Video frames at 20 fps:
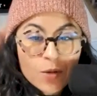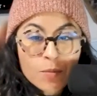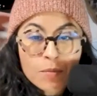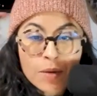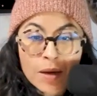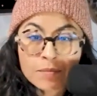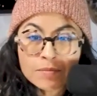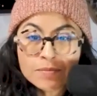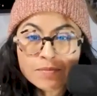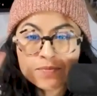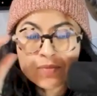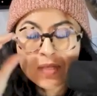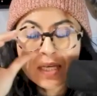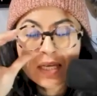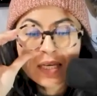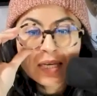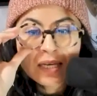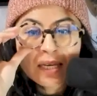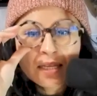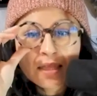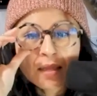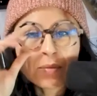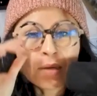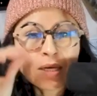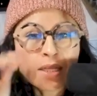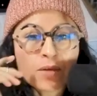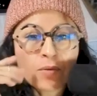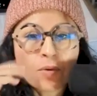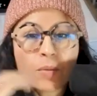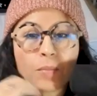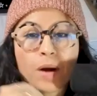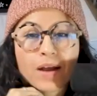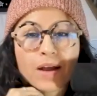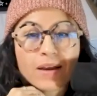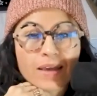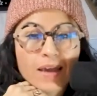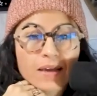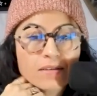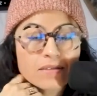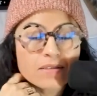Pam, the bilingual
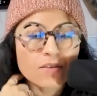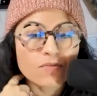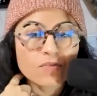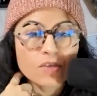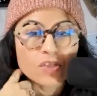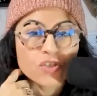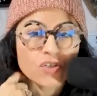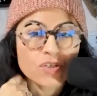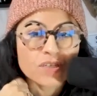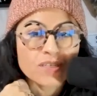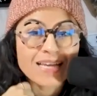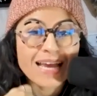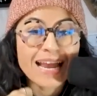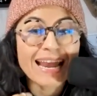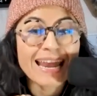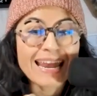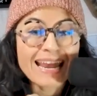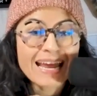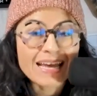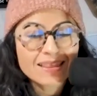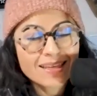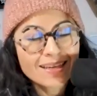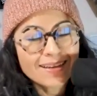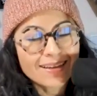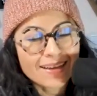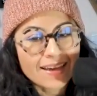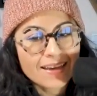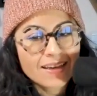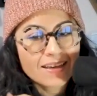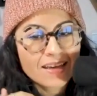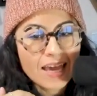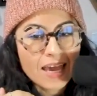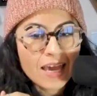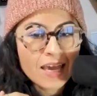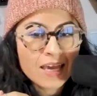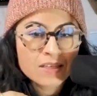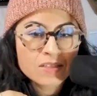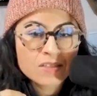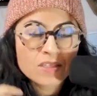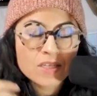podcast that features Latine
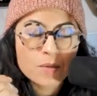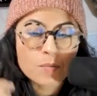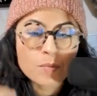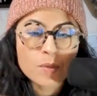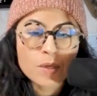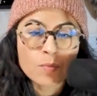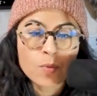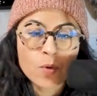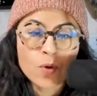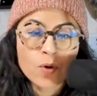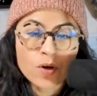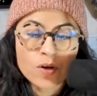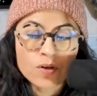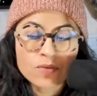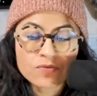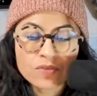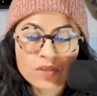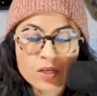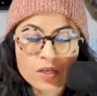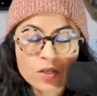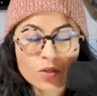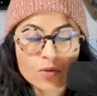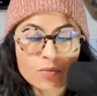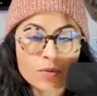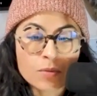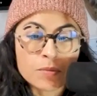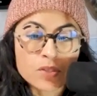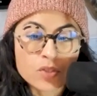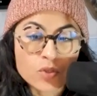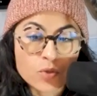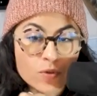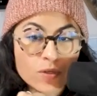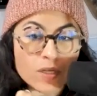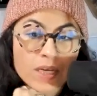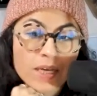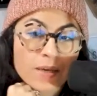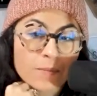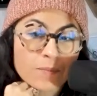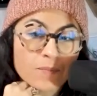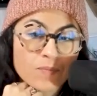and people of the global
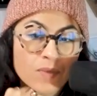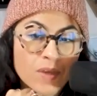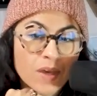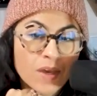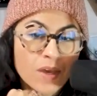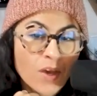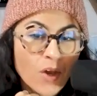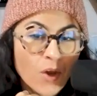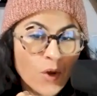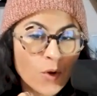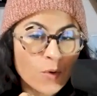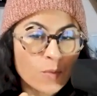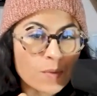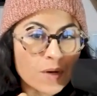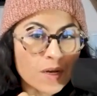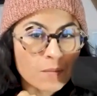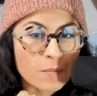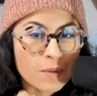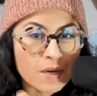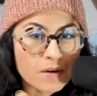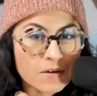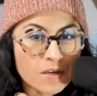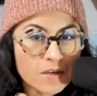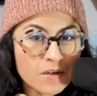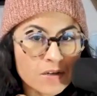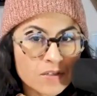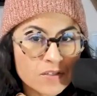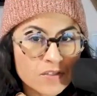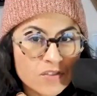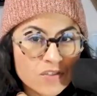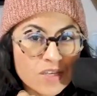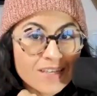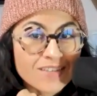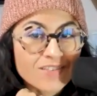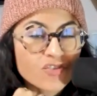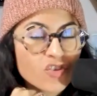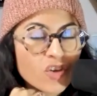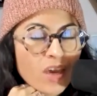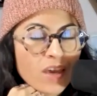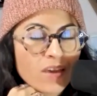majority who break barriers,
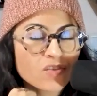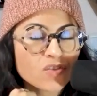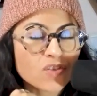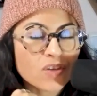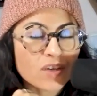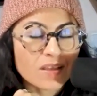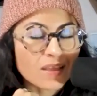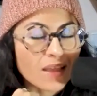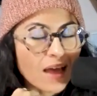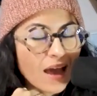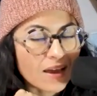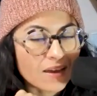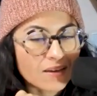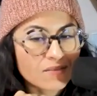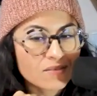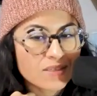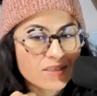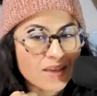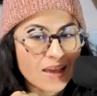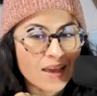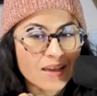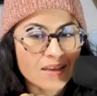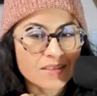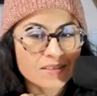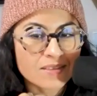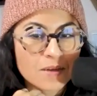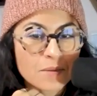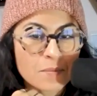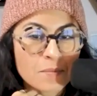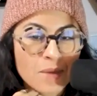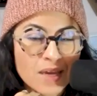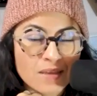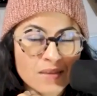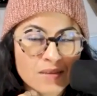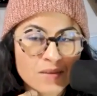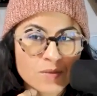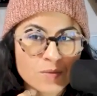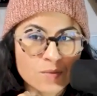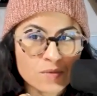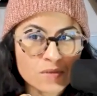change lives, and make
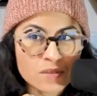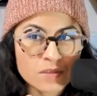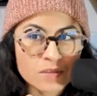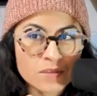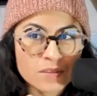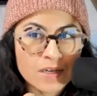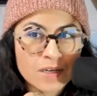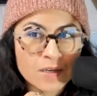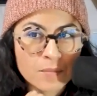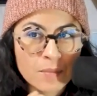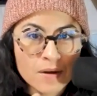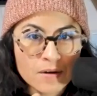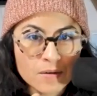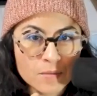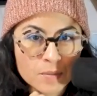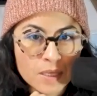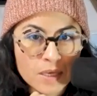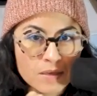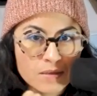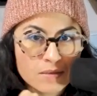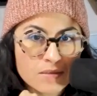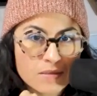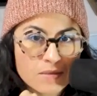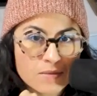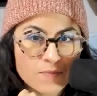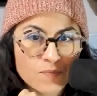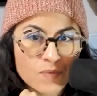this world a better place.